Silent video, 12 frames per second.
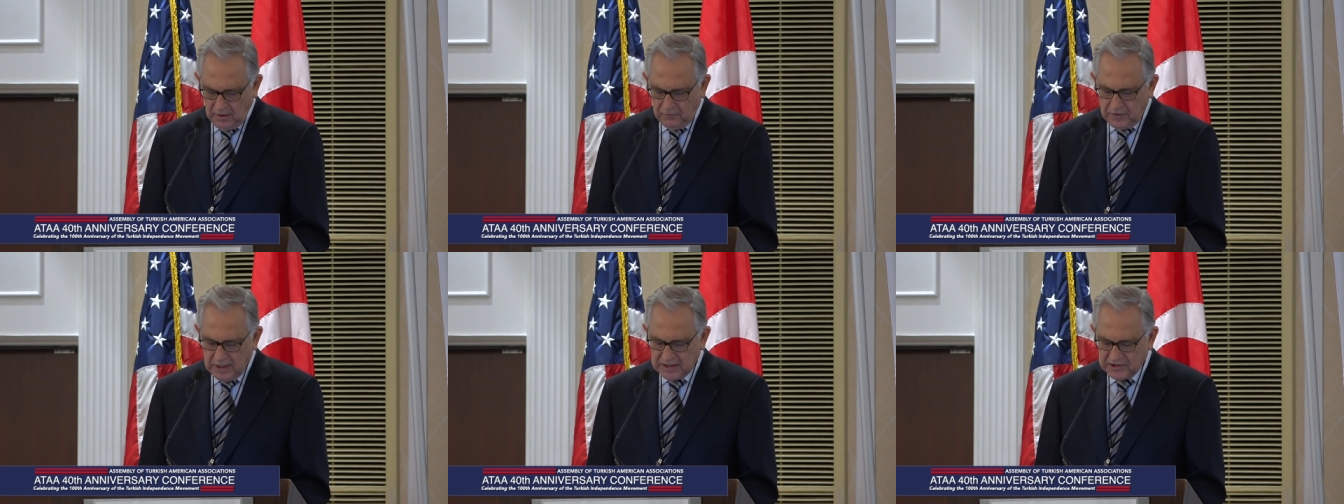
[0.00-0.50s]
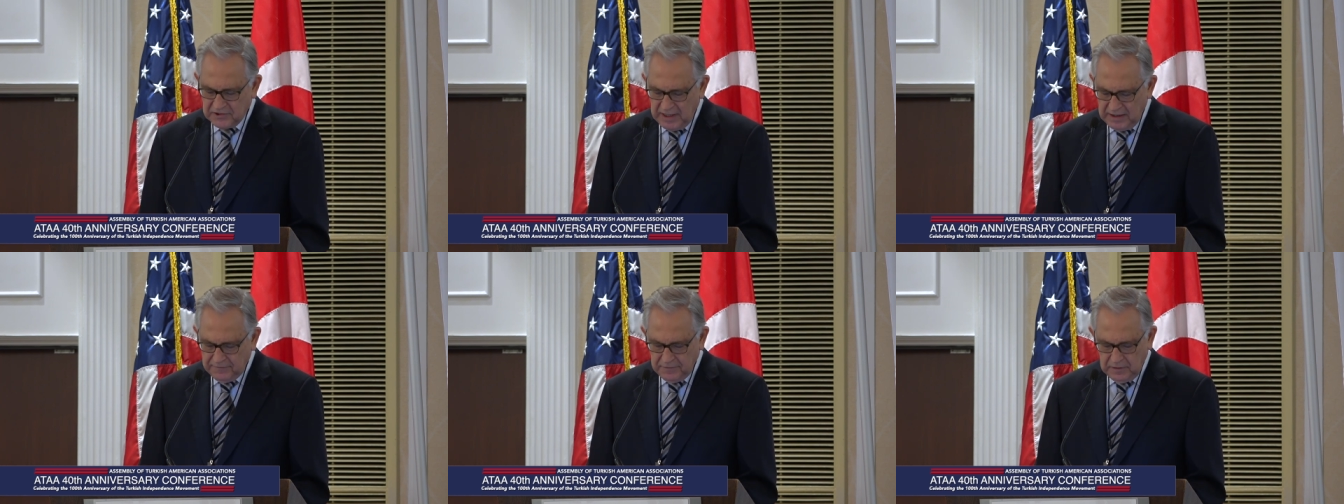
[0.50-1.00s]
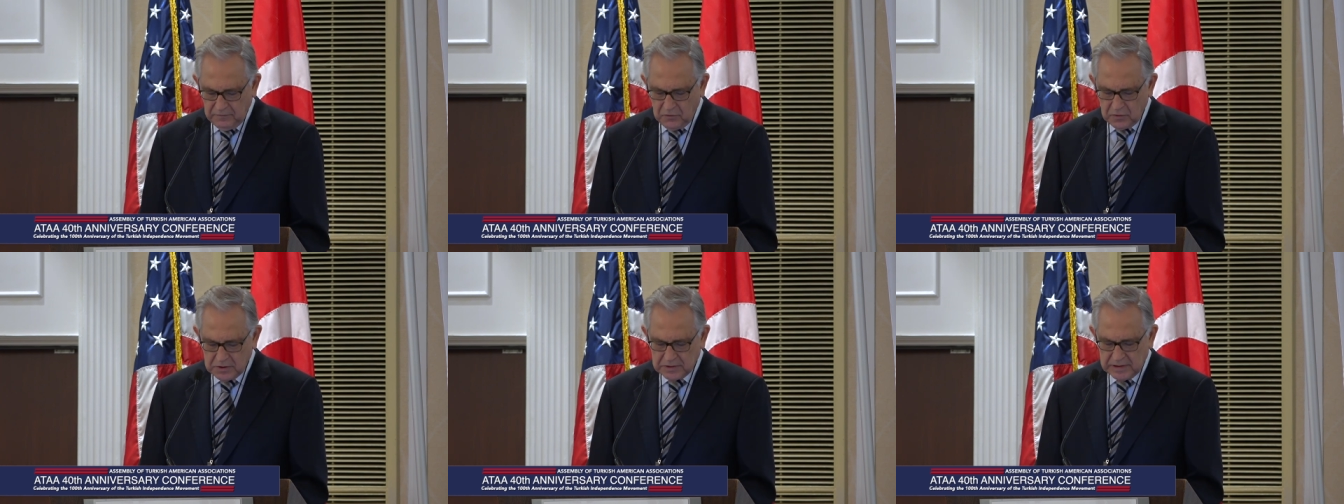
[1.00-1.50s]
We are grateful
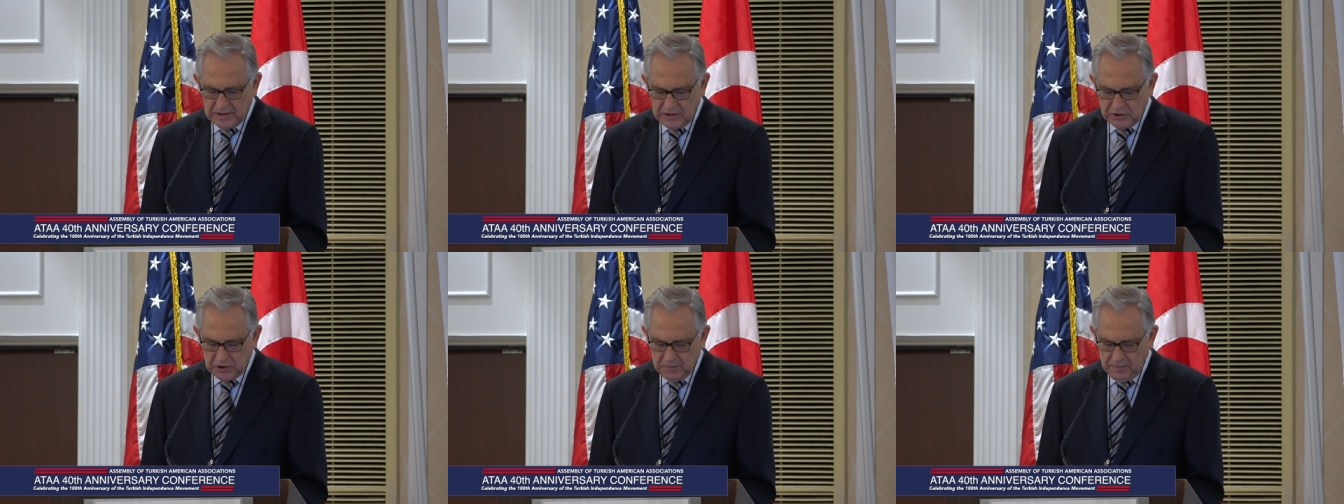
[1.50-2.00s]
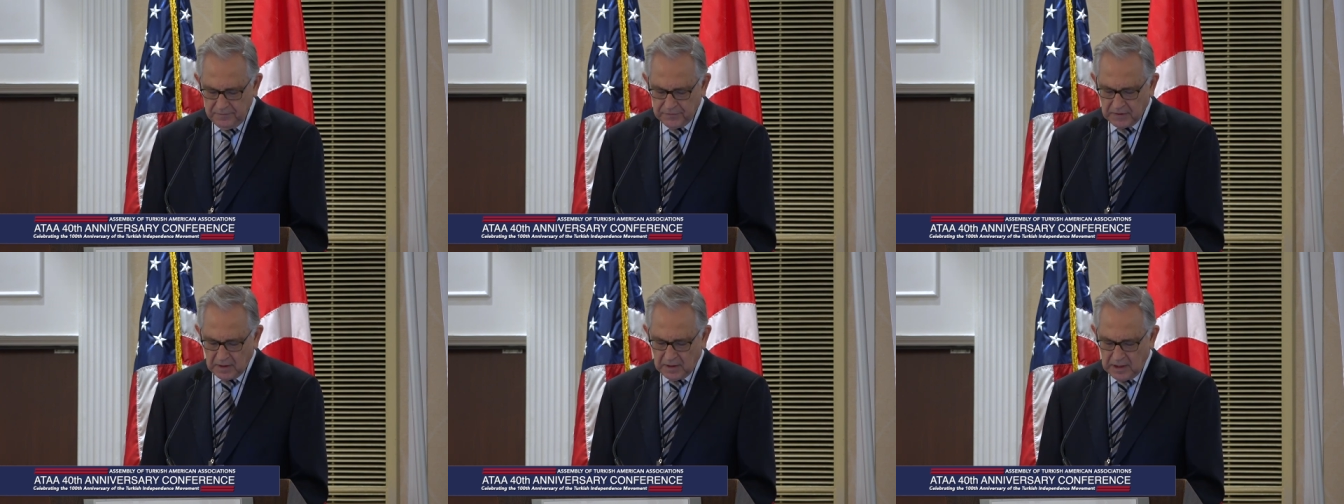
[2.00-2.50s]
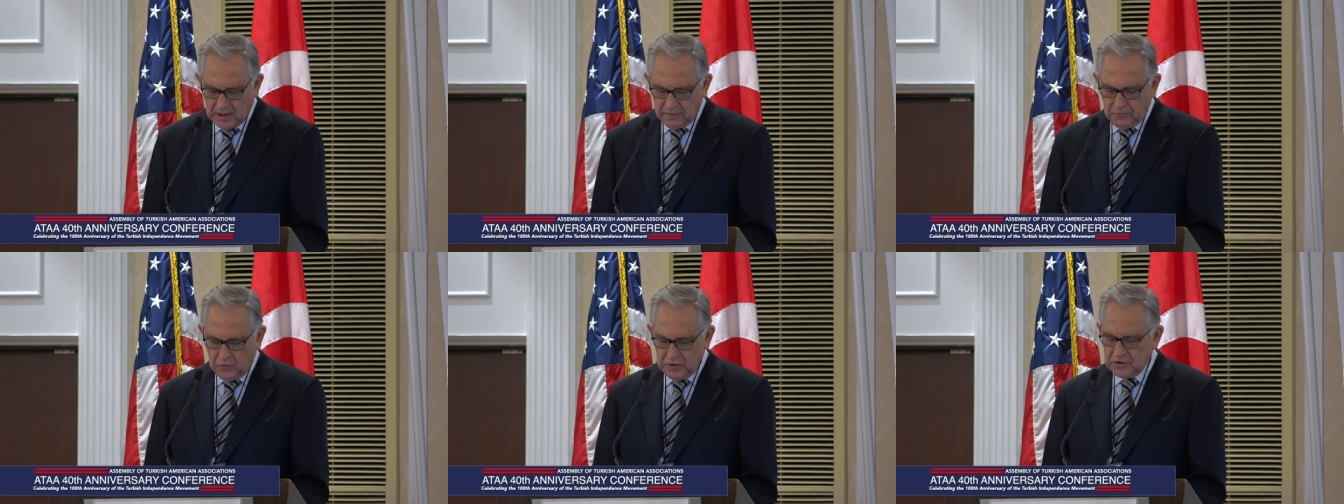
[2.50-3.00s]
for his leadership and
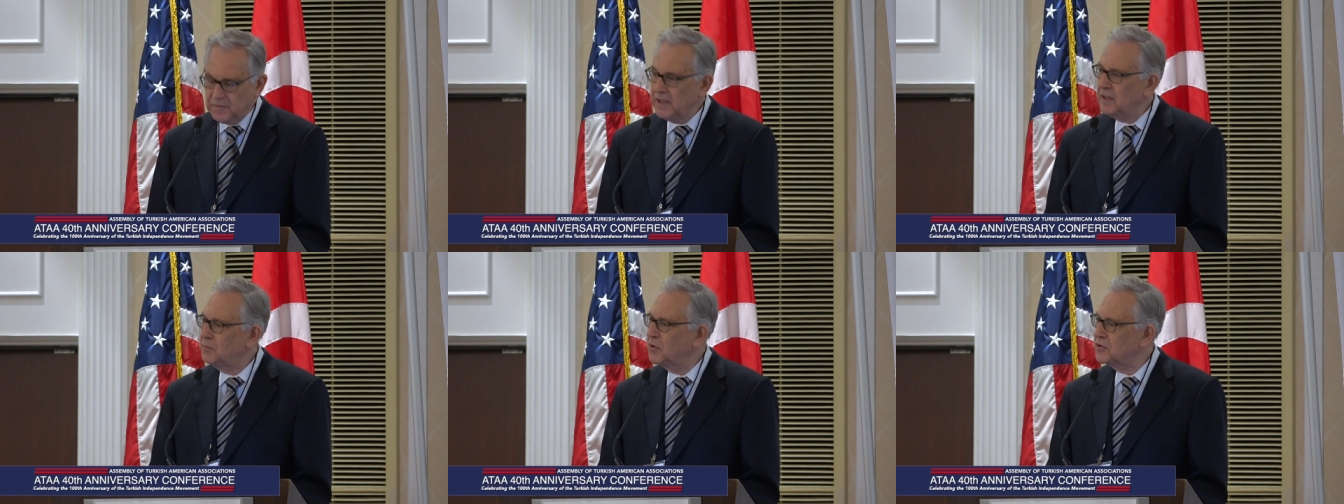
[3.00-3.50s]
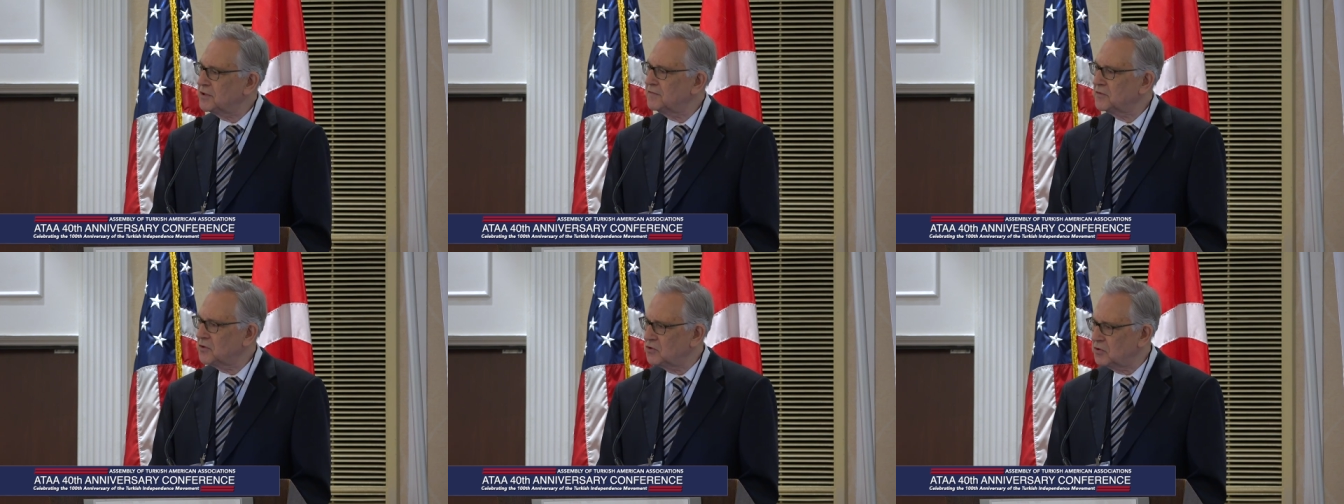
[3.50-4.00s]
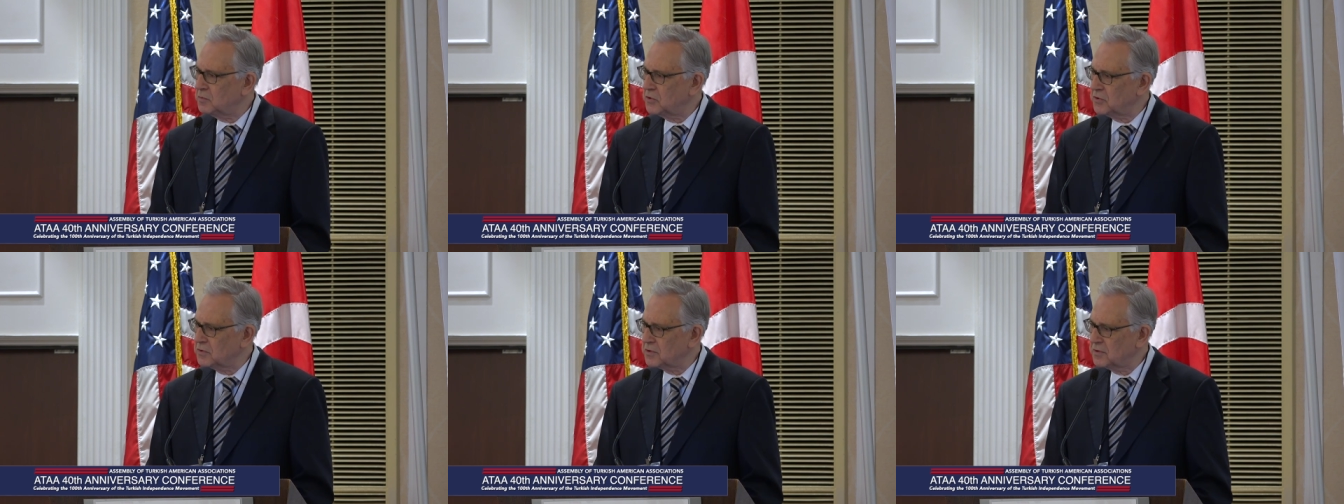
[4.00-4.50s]
for his many positive
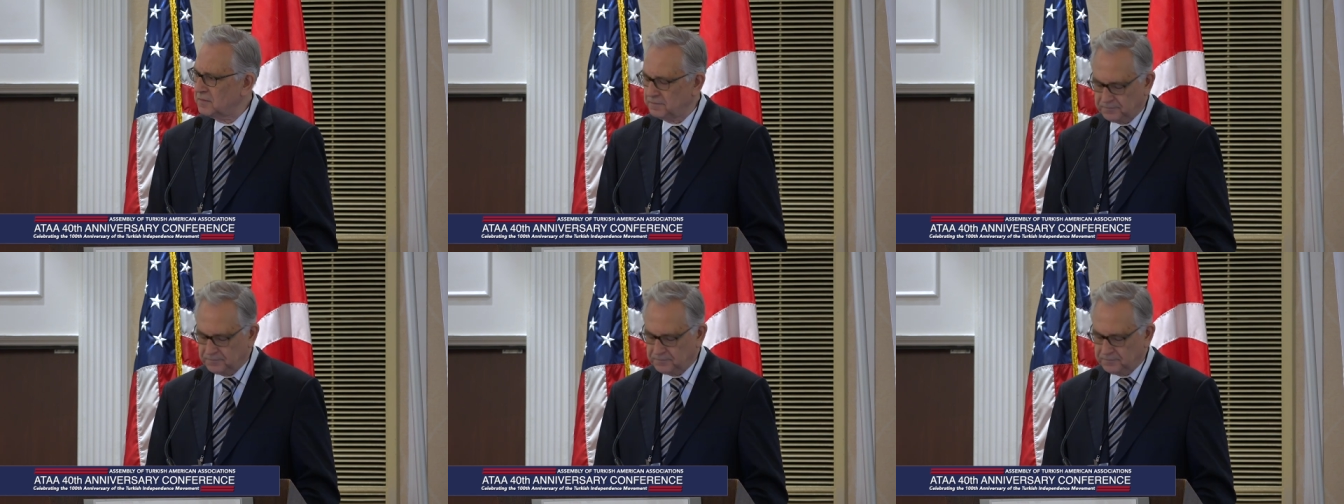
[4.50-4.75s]
contributions.